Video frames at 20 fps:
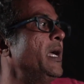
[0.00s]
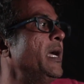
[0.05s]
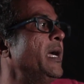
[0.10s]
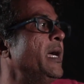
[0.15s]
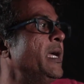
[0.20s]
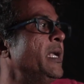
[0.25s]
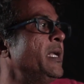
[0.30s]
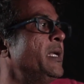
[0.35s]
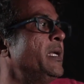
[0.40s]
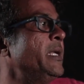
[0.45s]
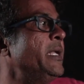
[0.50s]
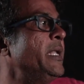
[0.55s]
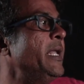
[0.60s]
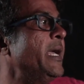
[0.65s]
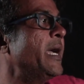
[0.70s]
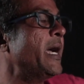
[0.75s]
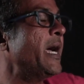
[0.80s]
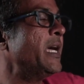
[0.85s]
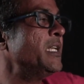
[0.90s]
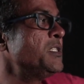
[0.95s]
And there
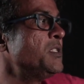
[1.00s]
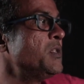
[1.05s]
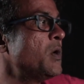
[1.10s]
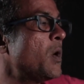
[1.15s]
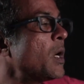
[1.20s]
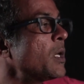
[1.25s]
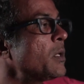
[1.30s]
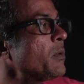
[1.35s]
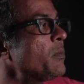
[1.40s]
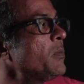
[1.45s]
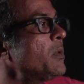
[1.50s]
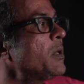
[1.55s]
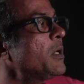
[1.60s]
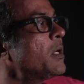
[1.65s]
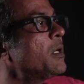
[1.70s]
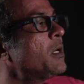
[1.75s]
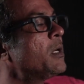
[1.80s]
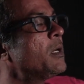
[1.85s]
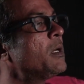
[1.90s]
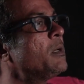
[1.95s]
has not
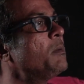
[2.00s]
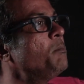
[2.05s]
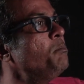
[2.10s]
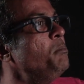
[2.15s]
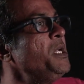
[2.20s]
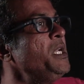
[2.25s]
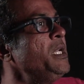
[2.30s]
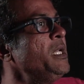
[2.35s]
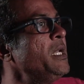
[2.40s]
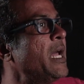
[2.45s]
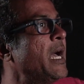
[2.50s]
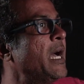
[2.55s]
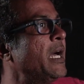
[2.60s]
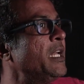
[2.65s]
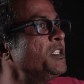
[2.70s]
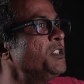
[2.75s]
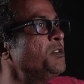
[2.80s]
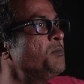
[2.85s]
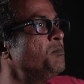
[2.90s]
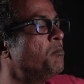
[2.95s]
been
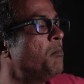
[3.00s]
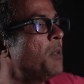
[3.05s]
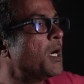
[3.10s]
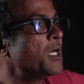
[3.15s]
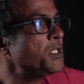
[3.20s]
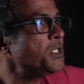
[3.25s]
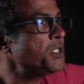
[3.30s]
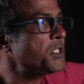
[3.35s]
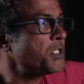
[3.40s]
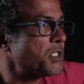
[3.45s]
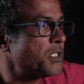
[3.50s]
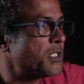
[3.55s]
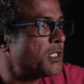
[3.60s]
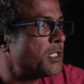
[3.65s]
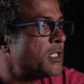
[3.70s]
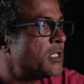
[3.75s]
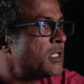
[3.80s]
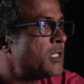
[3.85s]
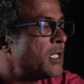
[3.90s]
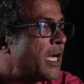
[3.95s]
as much,
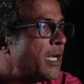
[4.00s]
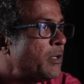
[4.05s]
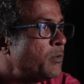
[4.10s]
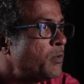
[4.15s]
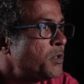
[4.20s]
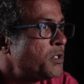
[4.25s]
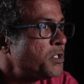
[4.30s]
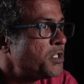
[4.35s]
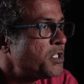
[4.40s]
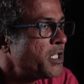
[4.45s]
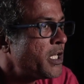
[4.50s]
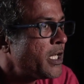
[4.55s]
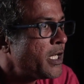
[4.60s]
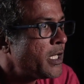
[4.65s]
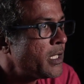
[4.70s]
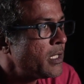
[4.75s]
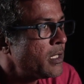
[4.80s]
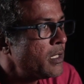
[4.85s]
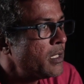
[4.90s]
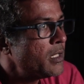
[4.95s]
I would
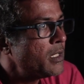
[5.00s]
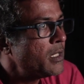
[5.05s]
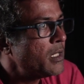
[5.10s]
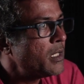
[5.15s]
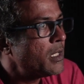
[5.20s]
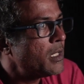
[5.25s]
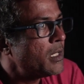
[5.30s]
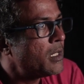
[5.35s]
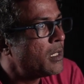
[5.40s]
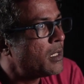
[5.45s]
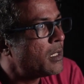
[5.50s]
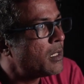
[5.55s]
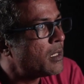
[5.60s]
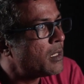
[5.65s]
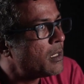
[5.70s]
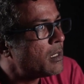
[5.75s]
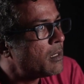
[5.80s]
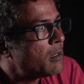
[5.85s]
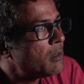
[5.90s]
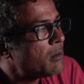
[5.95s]
say,
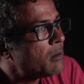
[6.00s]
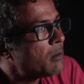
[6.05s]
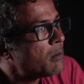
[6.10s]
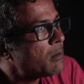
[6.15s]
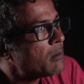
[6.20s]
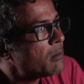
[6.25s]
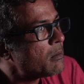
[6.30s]
uh,